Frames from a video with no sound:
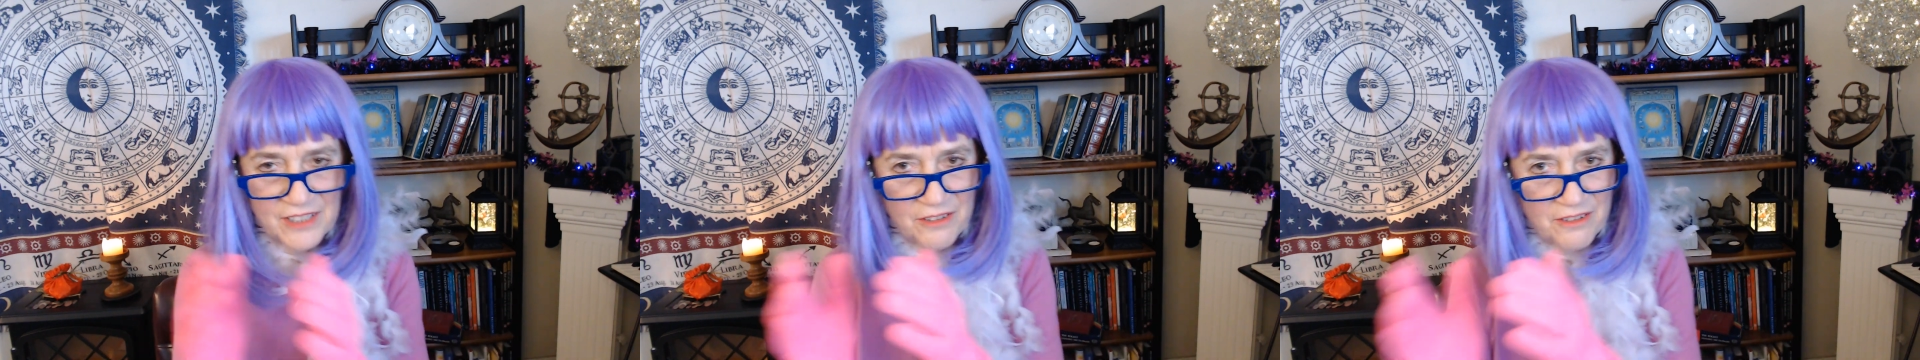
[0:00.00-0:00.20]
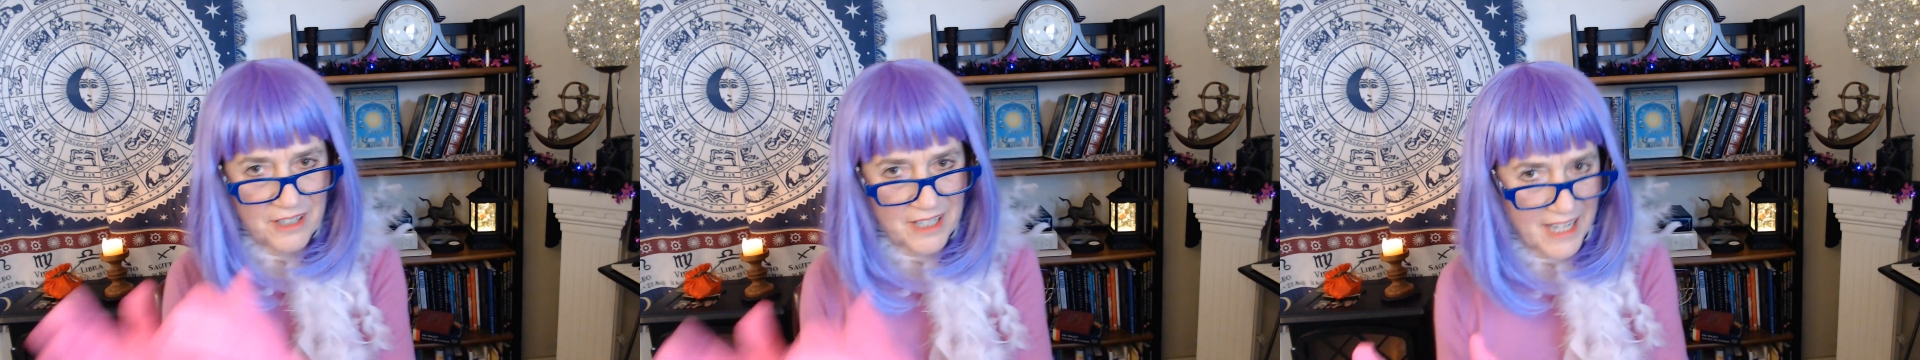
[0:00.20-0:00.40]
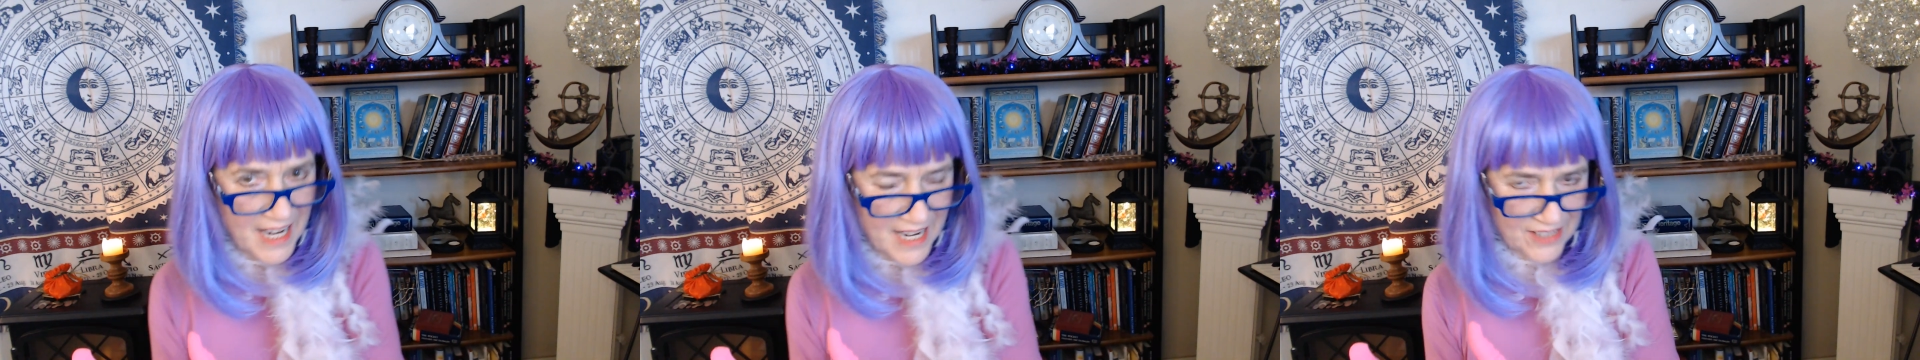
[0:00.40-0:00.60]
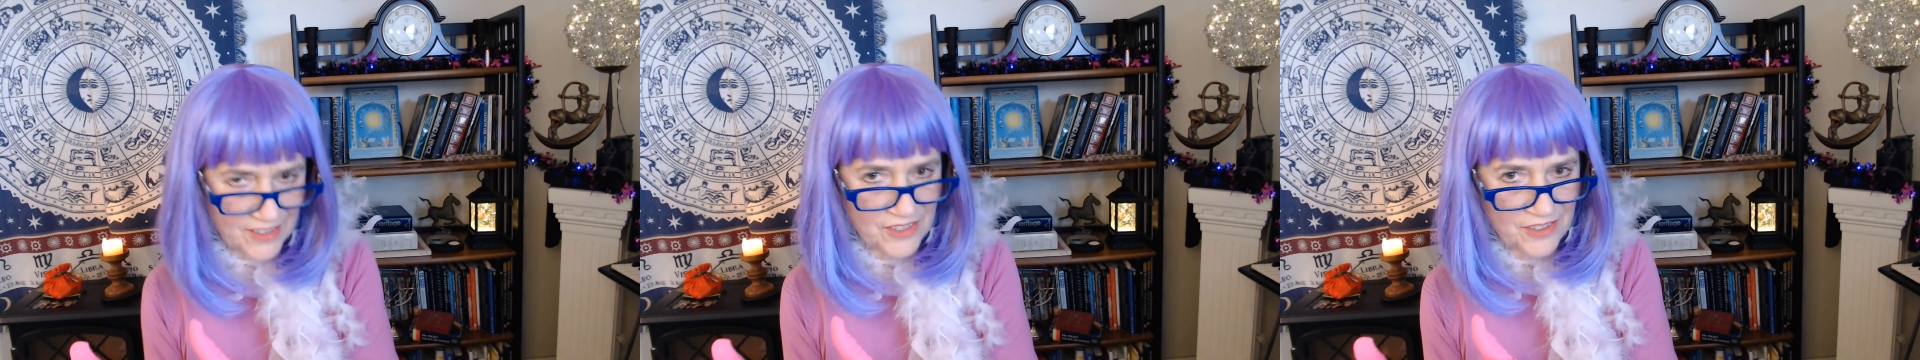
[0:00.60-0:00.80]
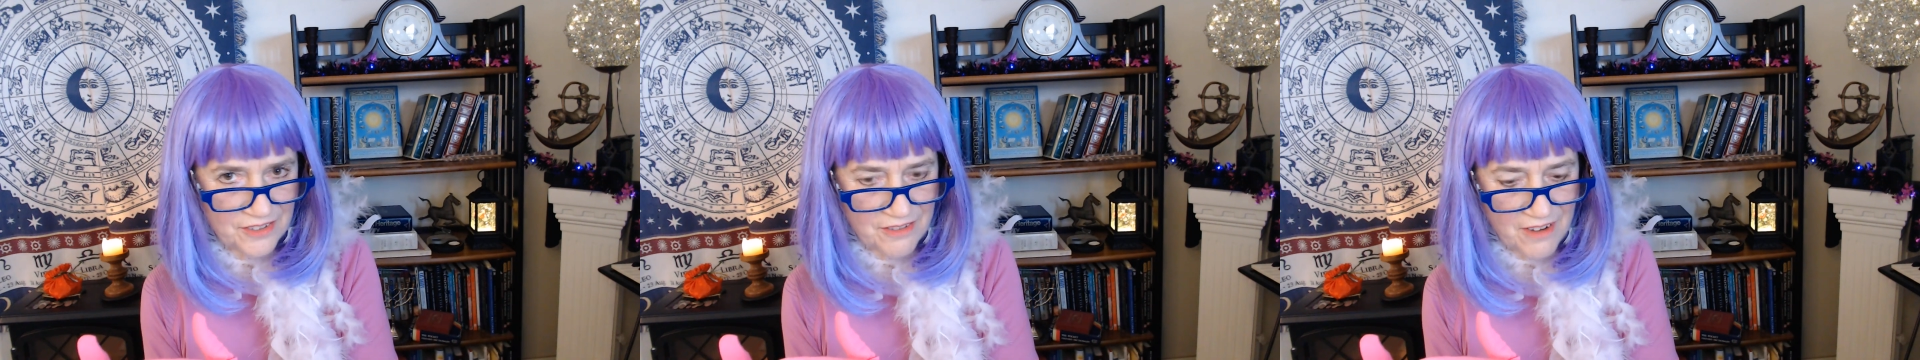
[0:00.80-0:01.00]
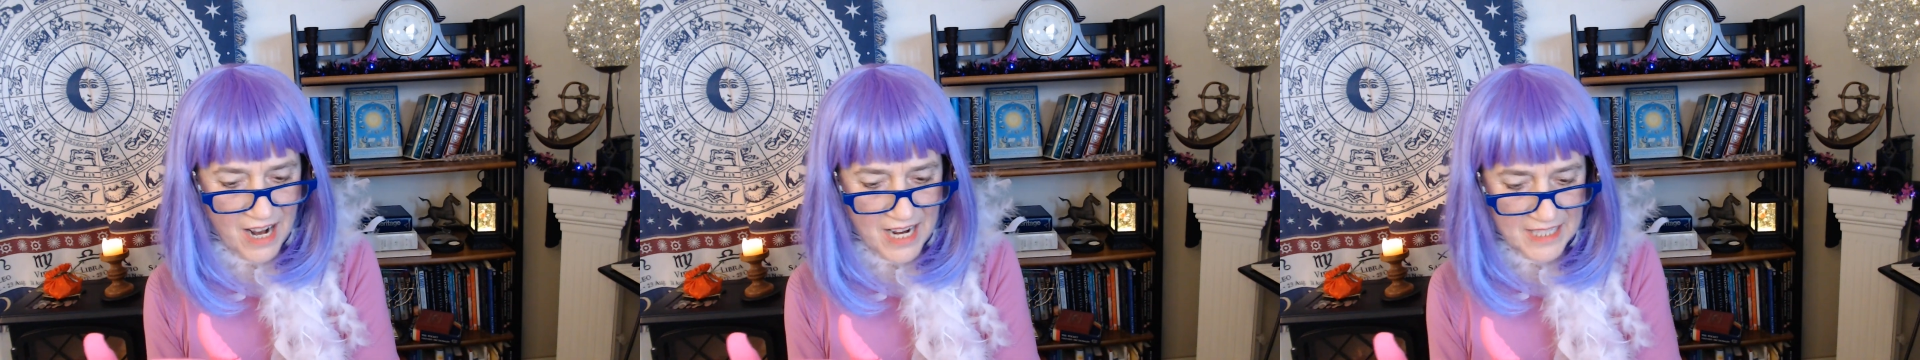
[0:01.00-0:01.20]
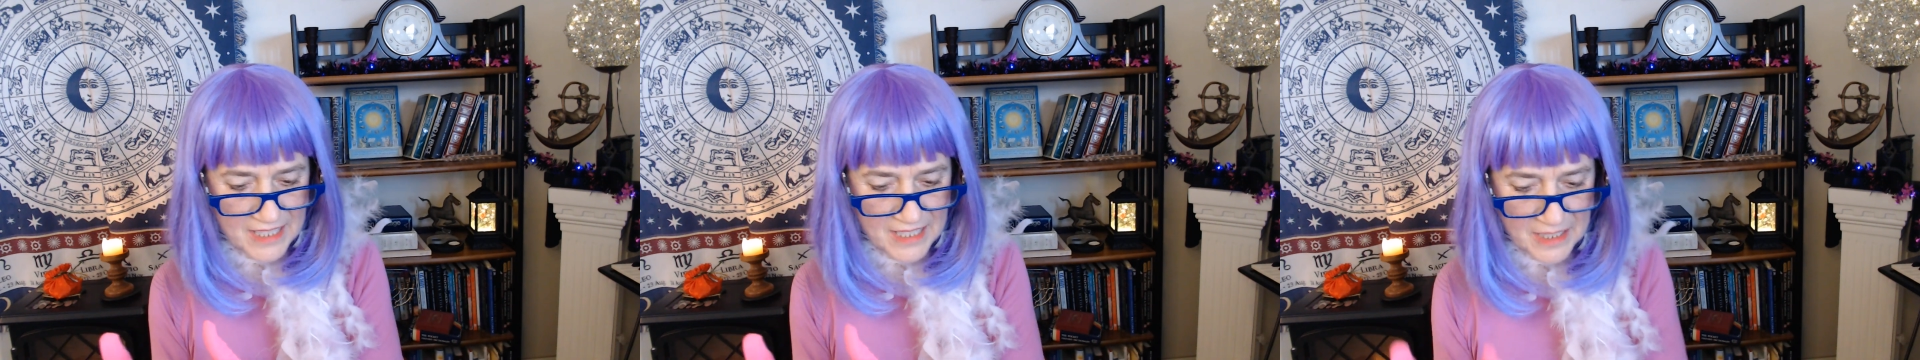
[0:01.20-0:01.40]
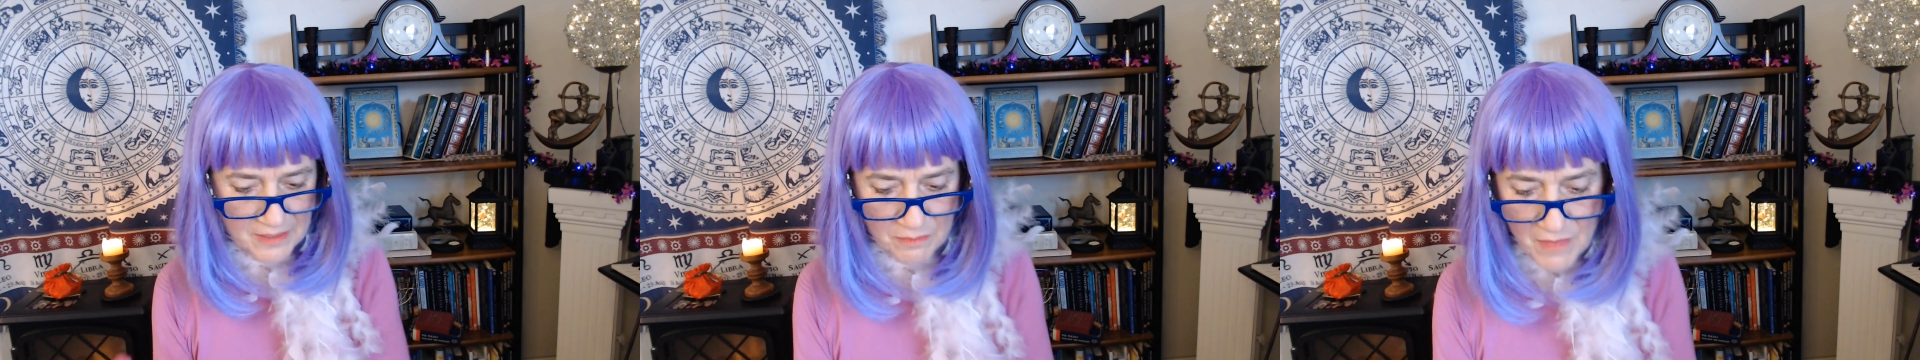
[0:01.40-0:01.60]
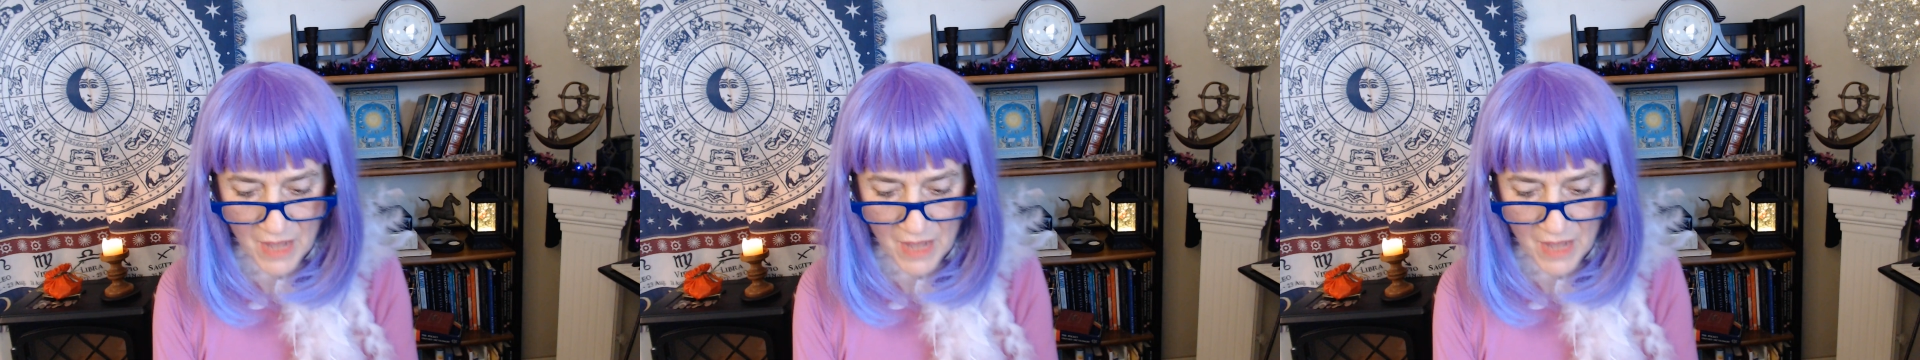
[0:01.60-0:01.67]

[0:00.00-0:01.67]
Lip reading: or a Cancer rising.